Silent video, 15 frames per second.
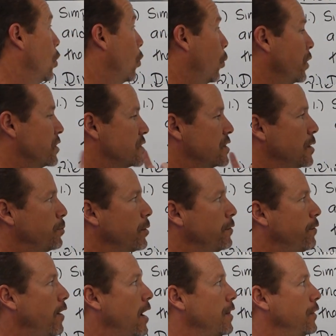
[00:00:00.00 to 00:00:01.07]
we
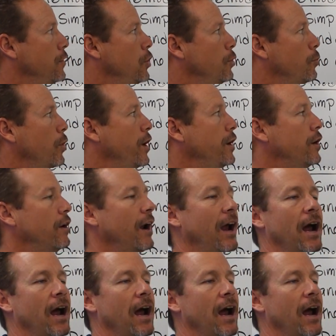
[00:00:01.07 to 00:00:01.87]
simplify the numerator